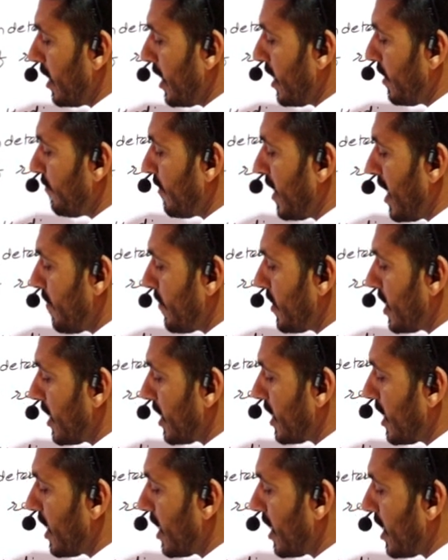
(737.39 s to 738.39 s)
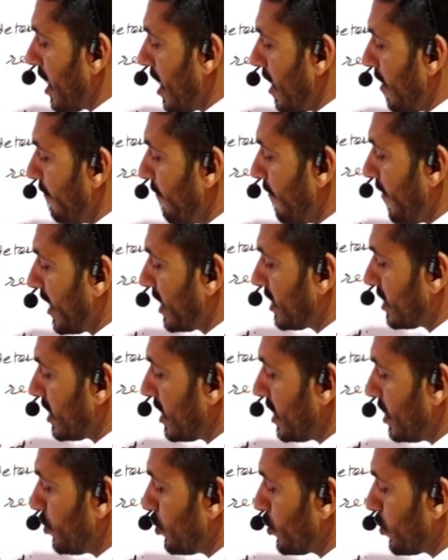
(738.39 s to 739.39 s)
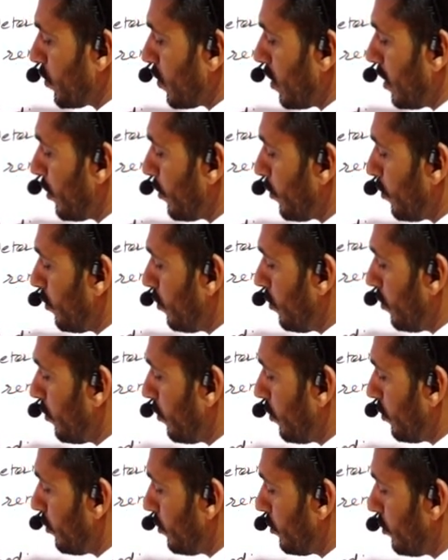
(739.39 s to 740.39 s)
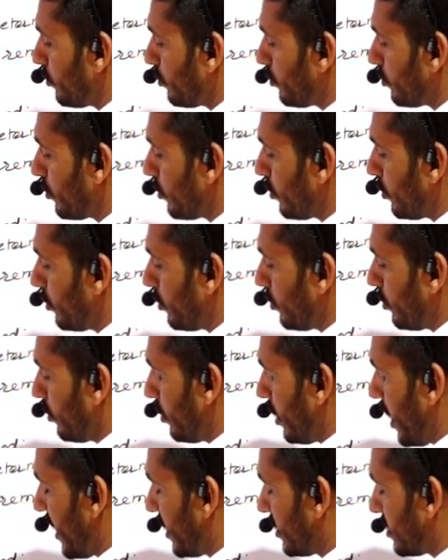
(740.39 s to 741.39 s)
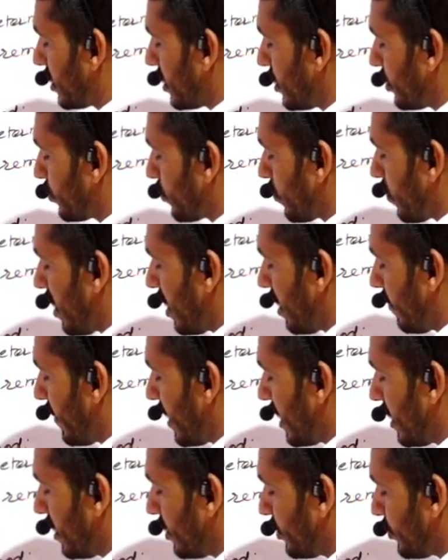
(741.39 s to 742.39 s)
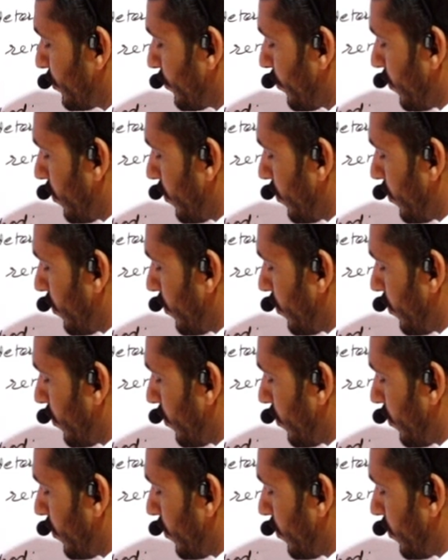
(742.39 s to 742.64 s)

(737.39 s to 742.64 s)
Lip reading: if I am taking fx is equal to x square minus